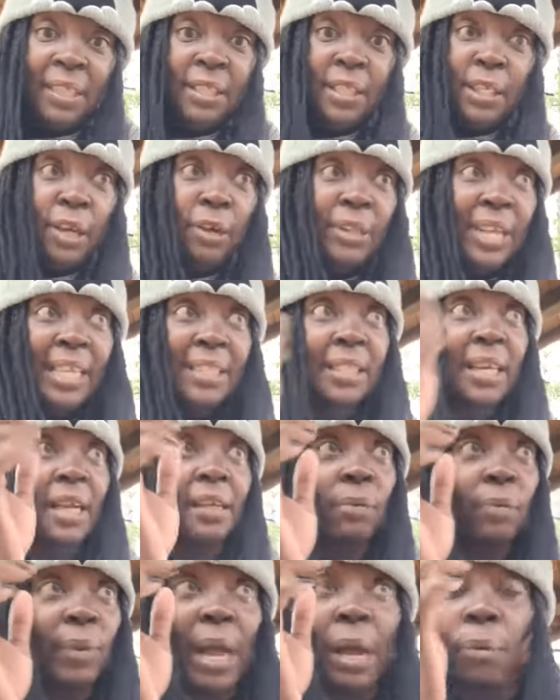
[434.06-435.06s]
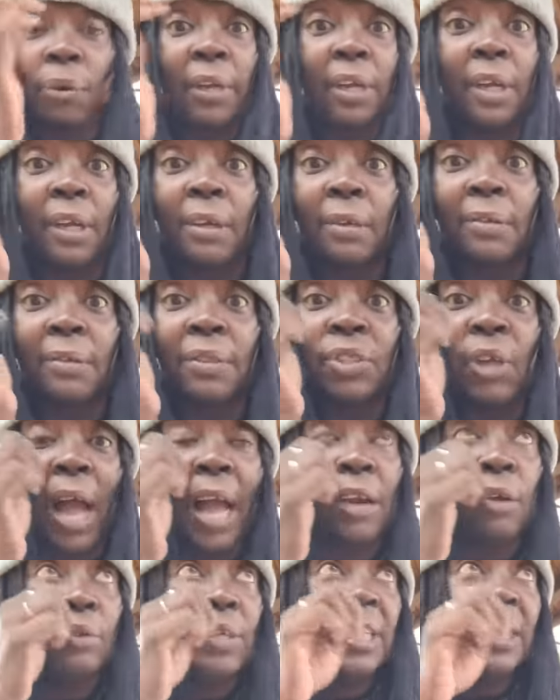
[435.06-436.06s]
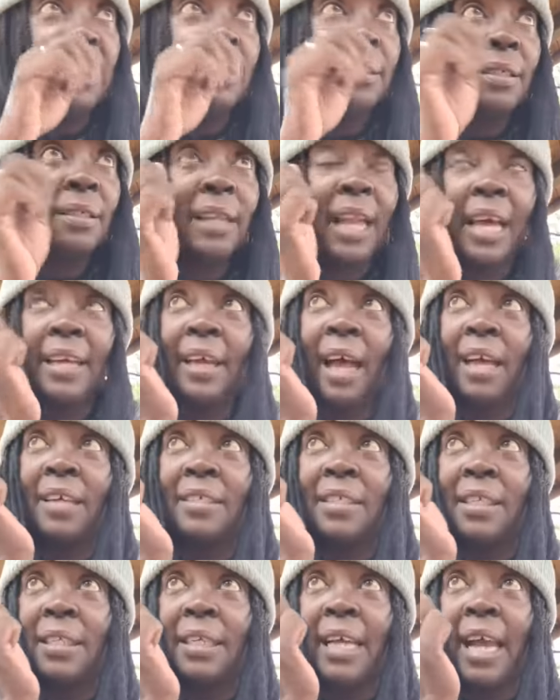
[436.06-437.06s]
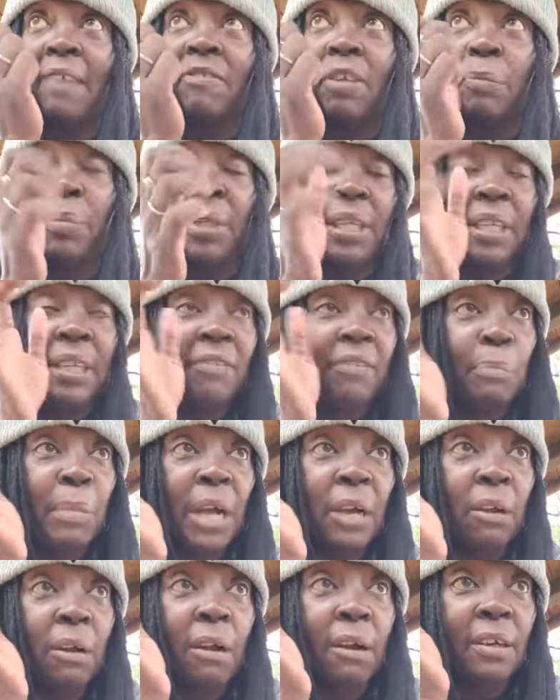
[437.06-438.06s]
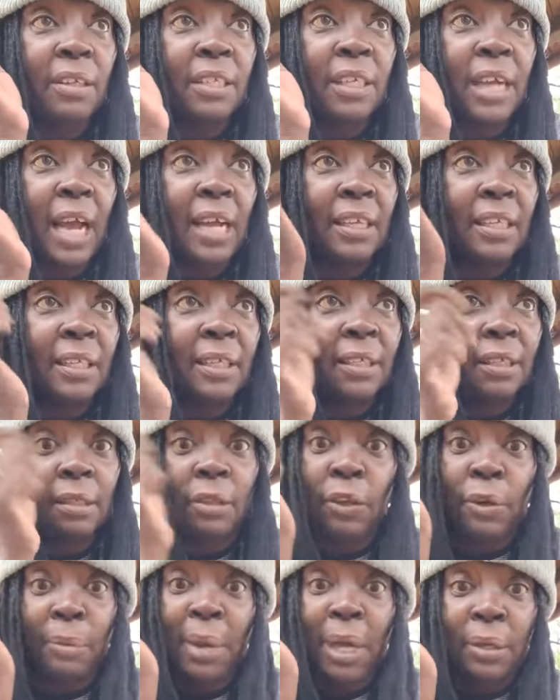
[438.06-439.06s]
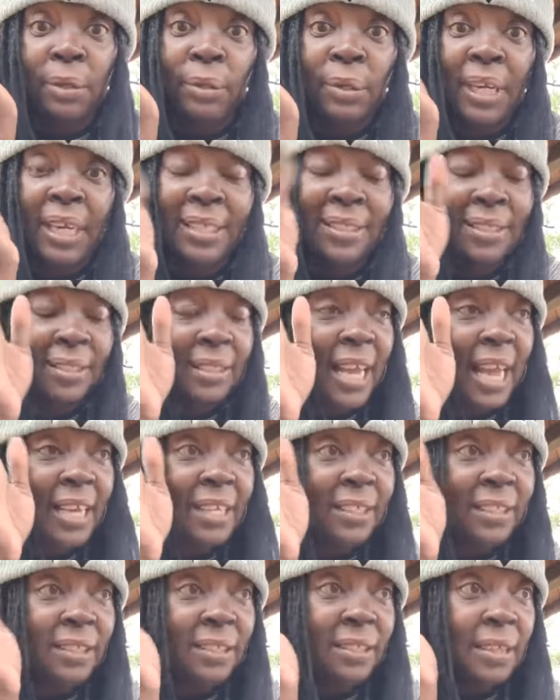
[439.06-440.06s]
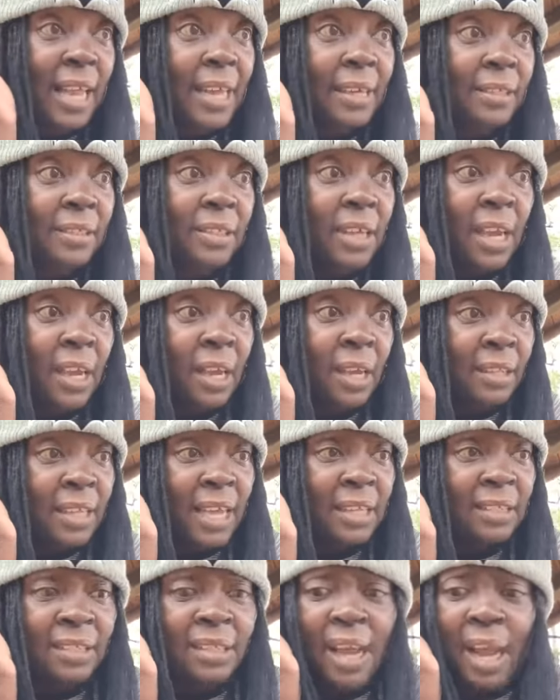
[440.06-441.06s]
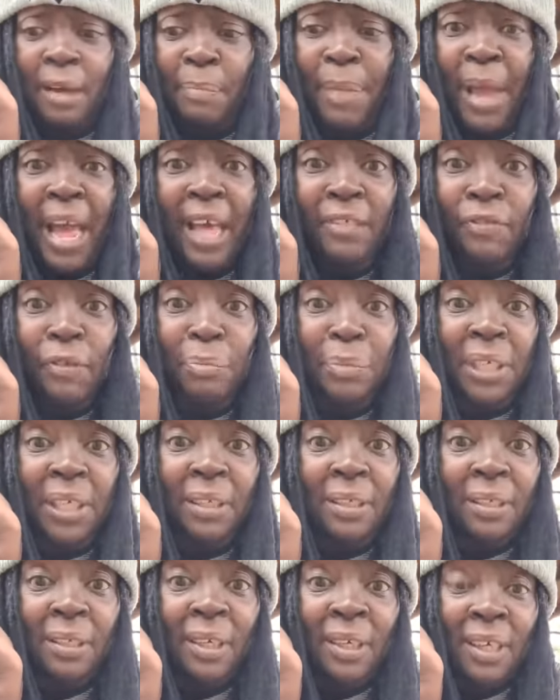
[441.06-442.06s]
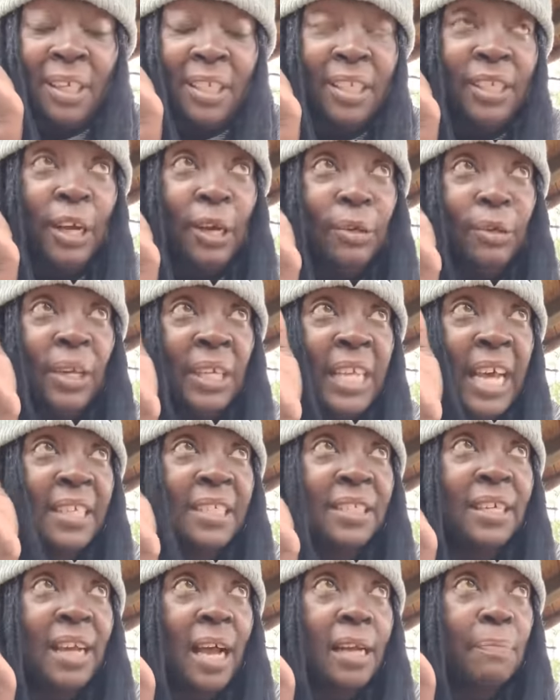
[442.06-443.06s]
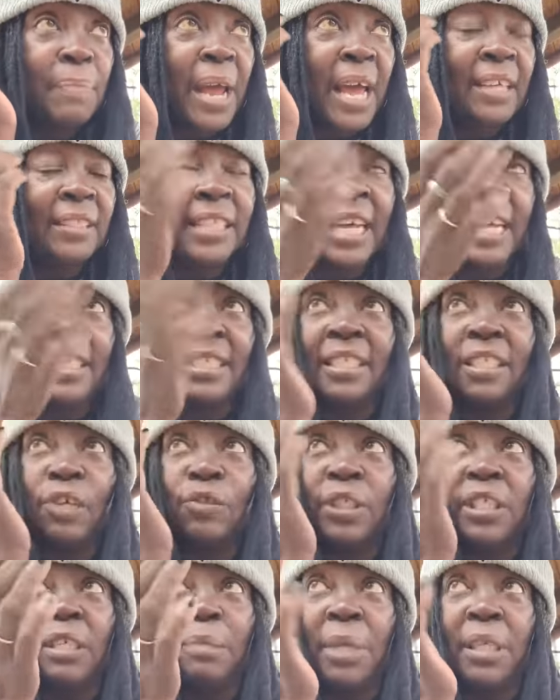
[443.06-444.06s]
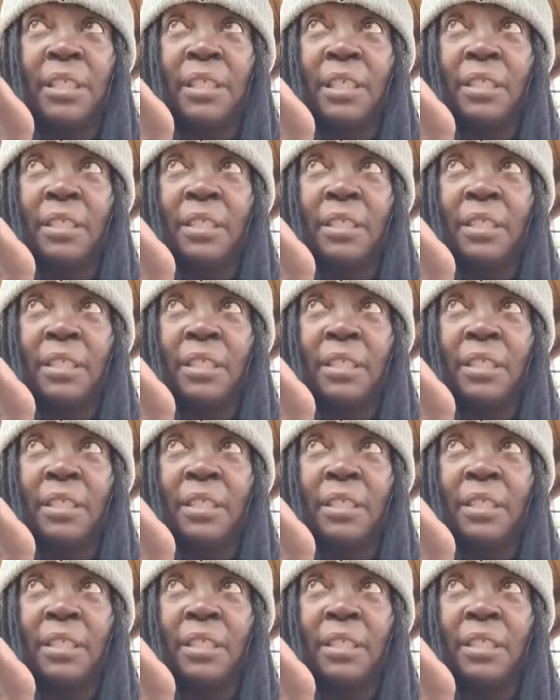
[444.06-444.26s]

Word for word: to go, that's not the way I want to go. So I don't need to like constantly have to be living in my car to not learn my own lesson. That is that is that is not a path for me. You know, that is not a path taking so deep,